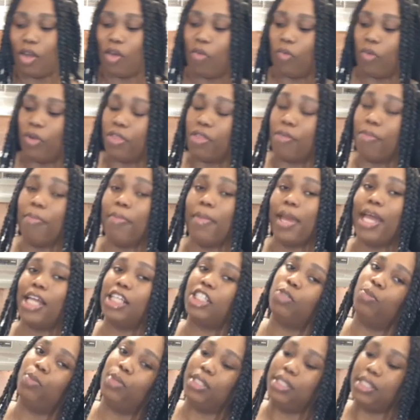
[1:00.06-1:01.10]
with
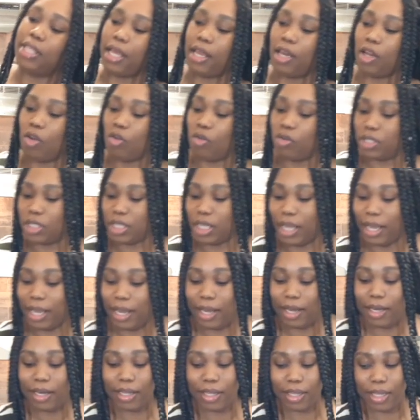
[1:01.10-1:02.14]
mashed potatoes
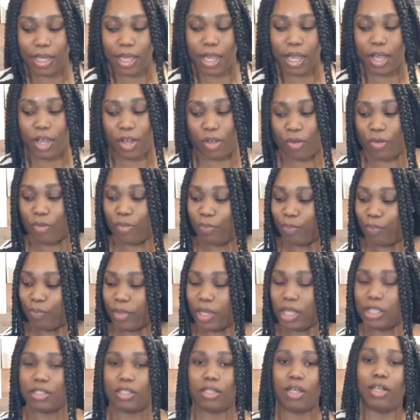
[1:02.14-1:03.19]
and kale,
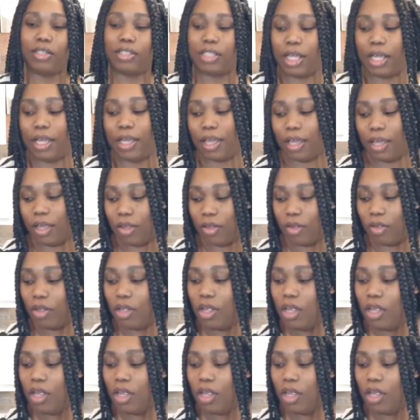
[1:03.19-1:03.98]
sauteed kale.